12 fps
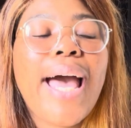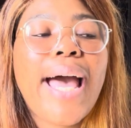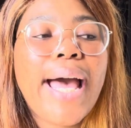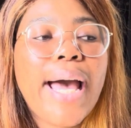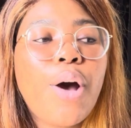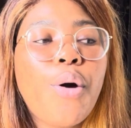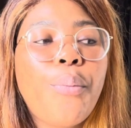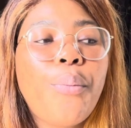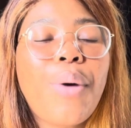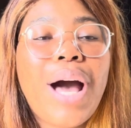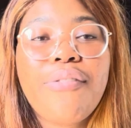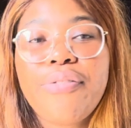
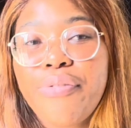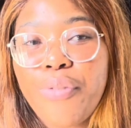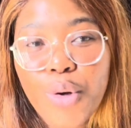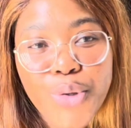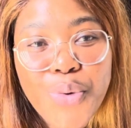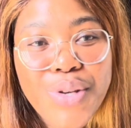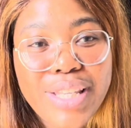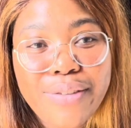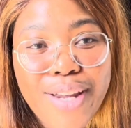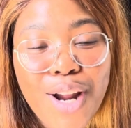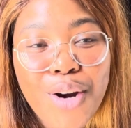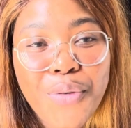I've also
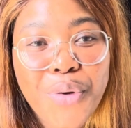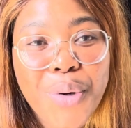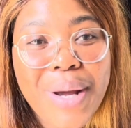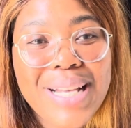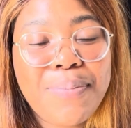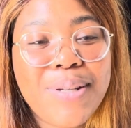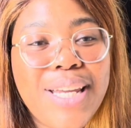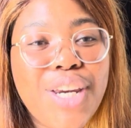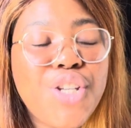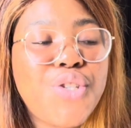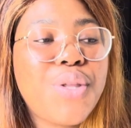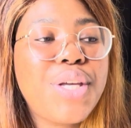received a lot of requests
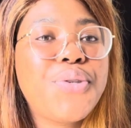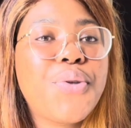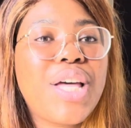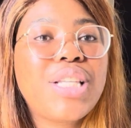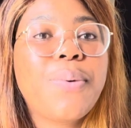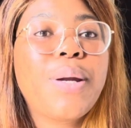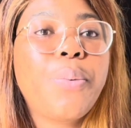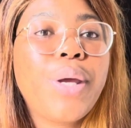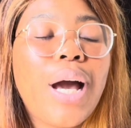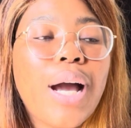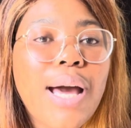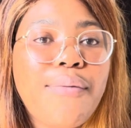pertaining to this, so that's what
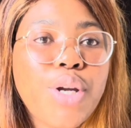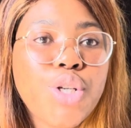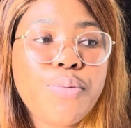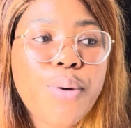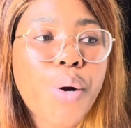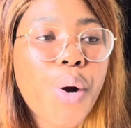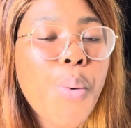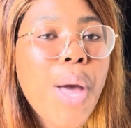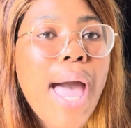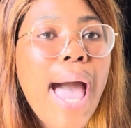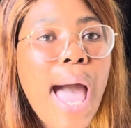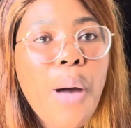we are covering tomorrow.
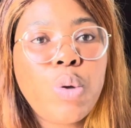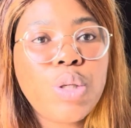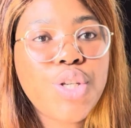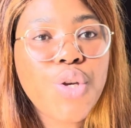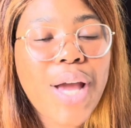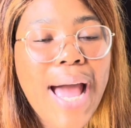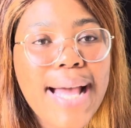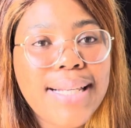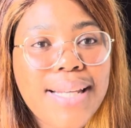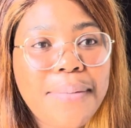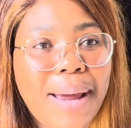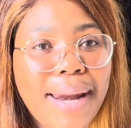I will see you
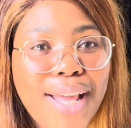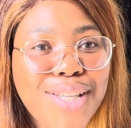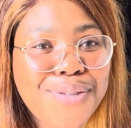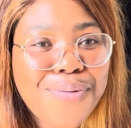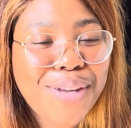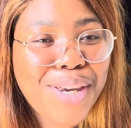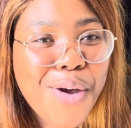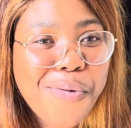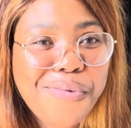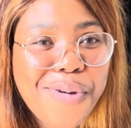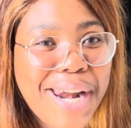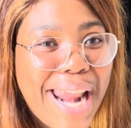guys in my next video.
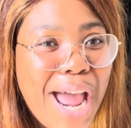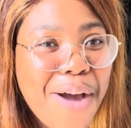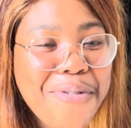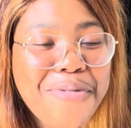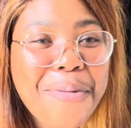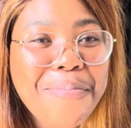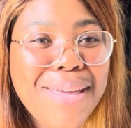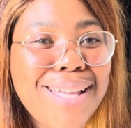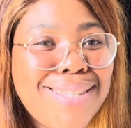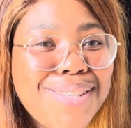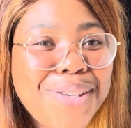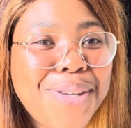For now, from
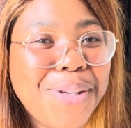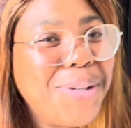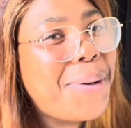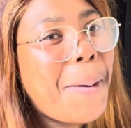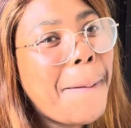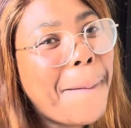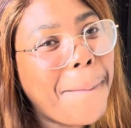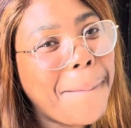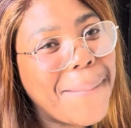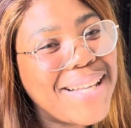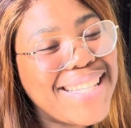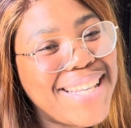me to you,
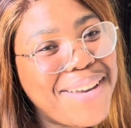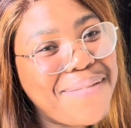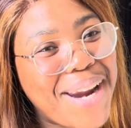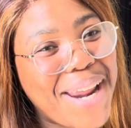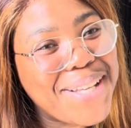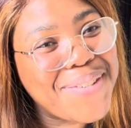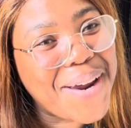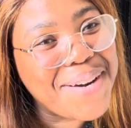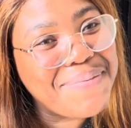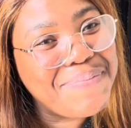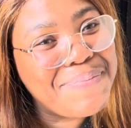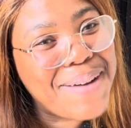see you in my next
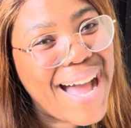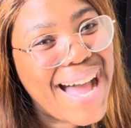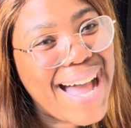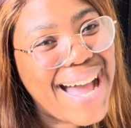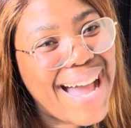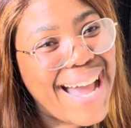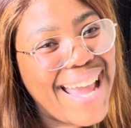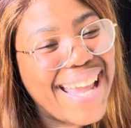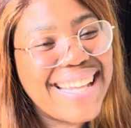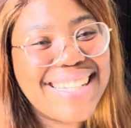one. Bye.